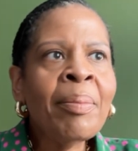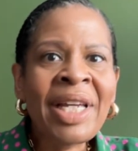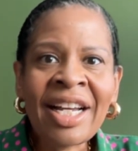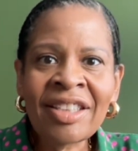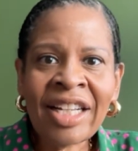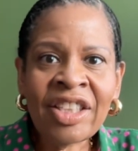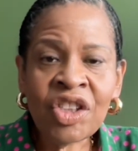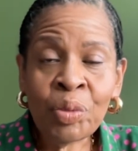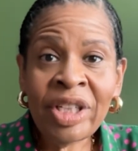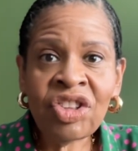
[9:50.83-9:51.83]
because I
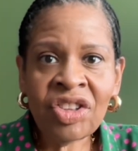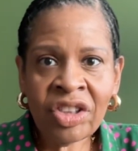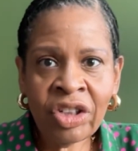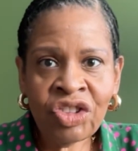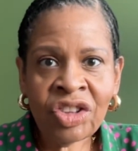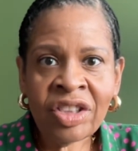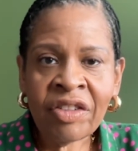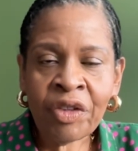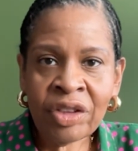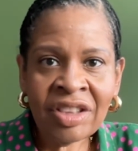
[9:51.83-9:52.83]
switched surgeons,
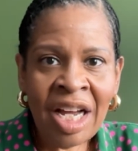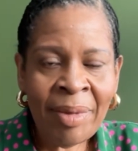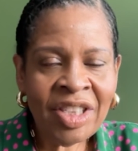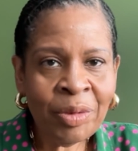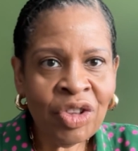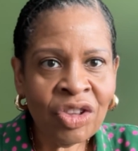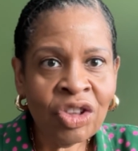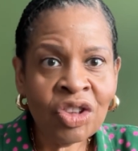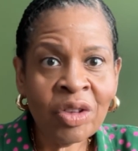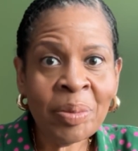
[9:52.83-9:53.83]
the first time I switched
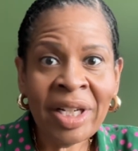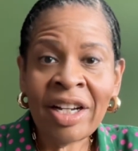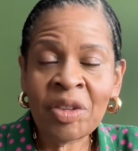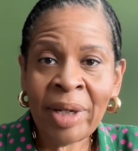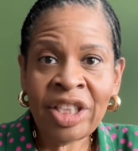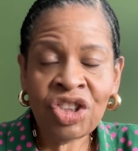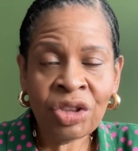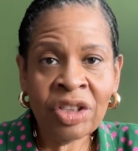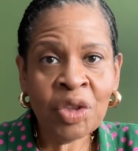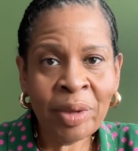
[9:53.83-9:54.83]
surgeons was because my
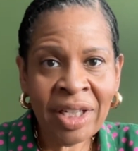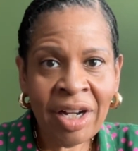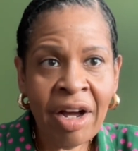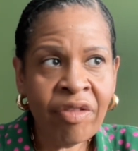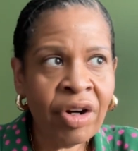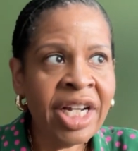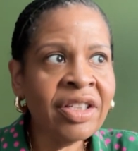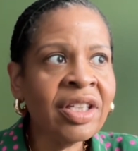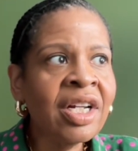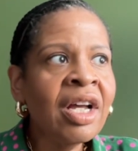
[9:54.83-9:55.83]
insurance wouldn't cover
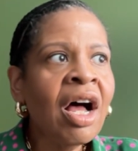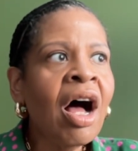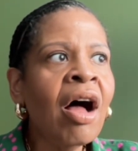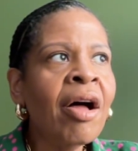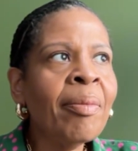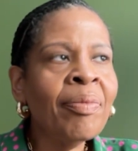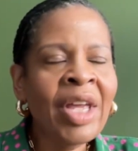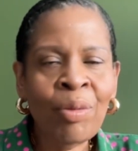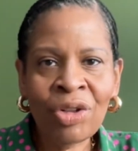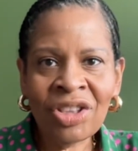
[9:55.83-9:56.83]
it.
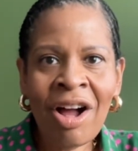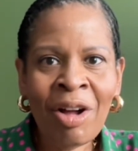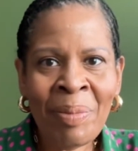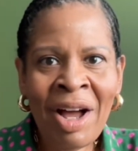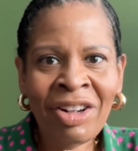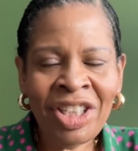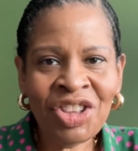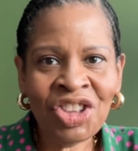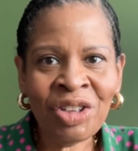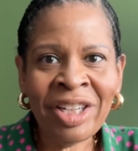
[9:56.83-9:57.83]
And we'll talk about
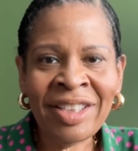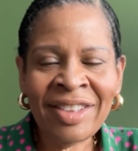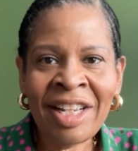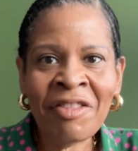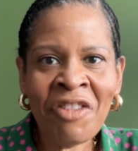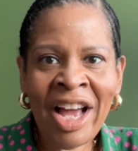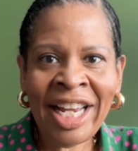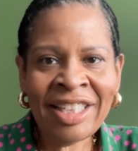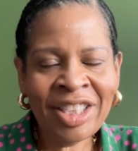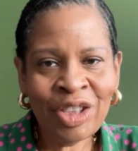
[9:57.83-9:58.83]
insurance and
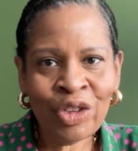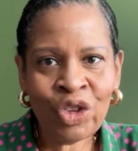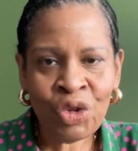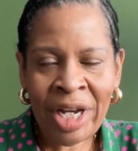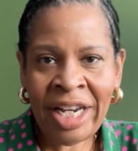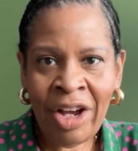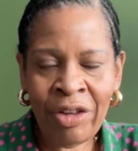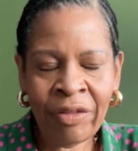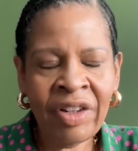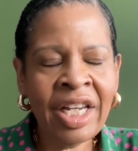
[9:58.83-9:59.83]
financing surgery in
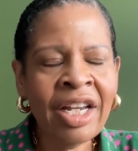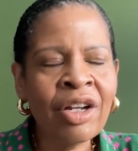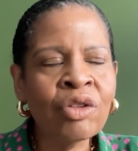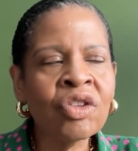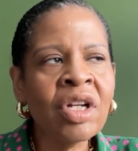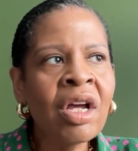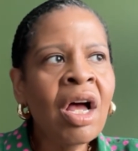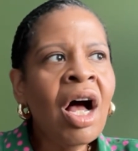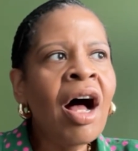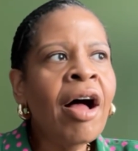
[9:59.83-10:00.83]
other videos.
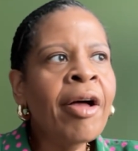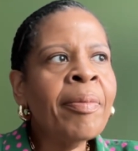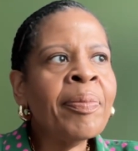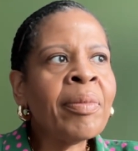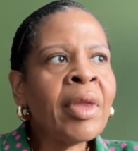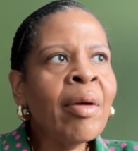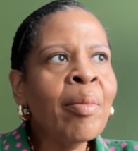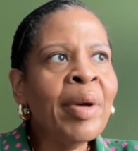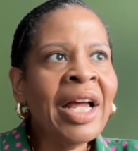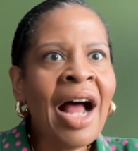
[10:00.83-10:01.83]

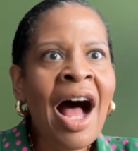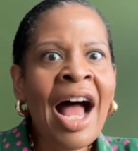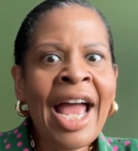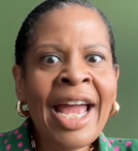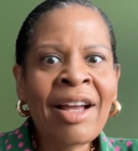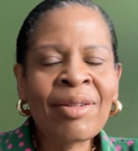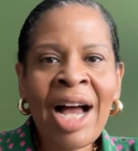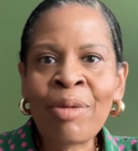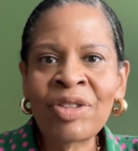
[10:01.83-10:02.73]
But I